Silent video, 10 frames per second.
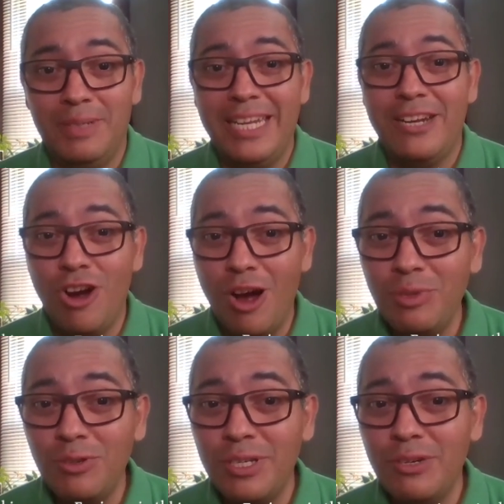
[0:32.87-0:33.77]
They
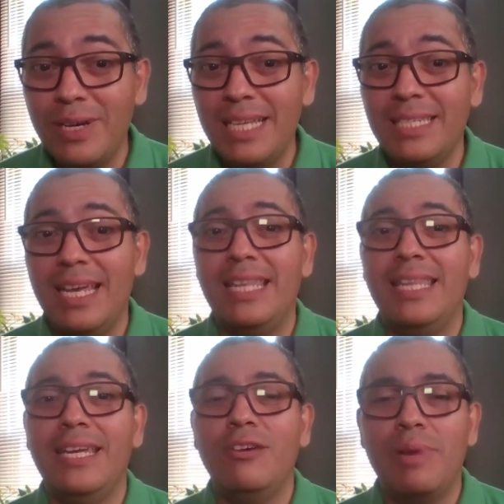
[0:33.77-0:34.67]
come to the US
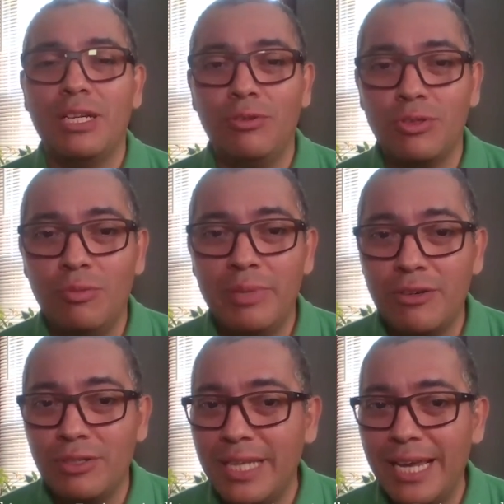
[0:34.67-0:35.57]
and they go back to school
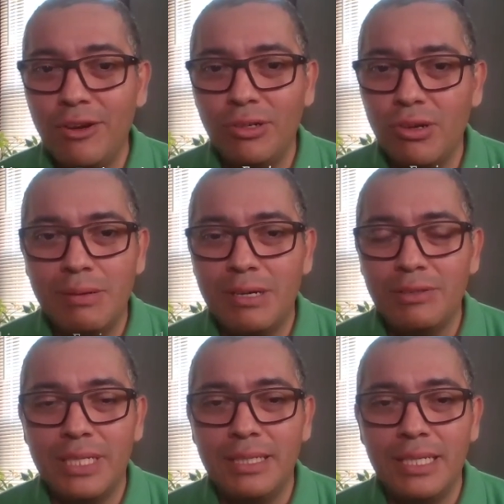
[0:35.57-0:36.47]
because they don't know
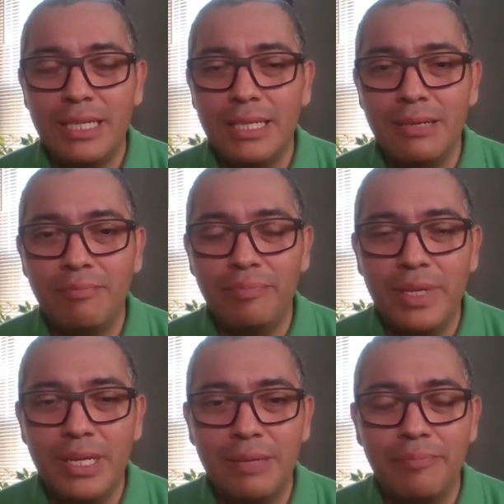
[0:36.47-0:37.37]
about the
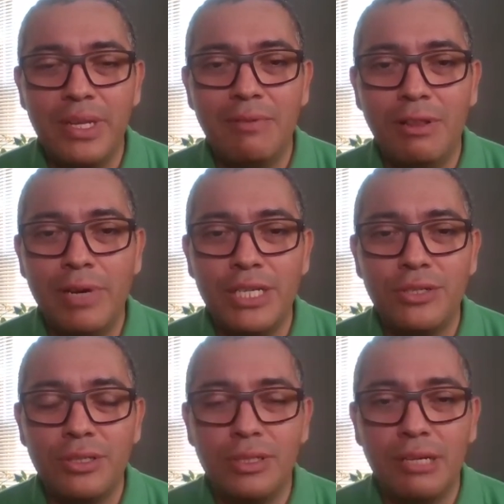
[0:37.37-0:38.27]

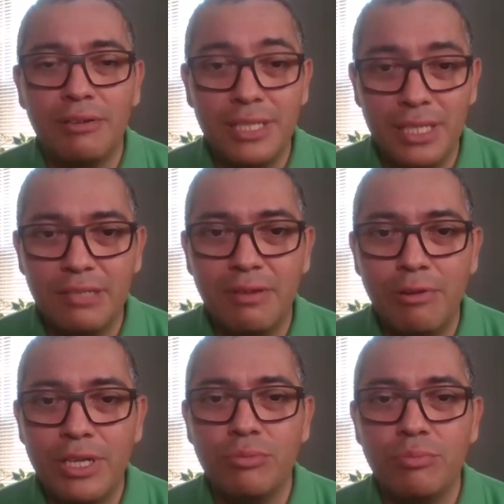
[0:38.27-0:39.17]
evaluation, the credentials
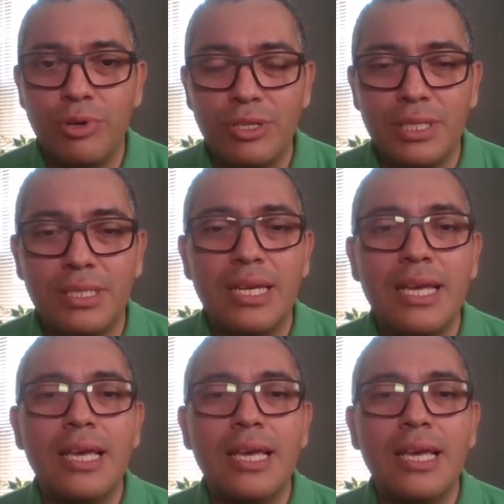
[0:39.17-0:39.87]
evaluation process.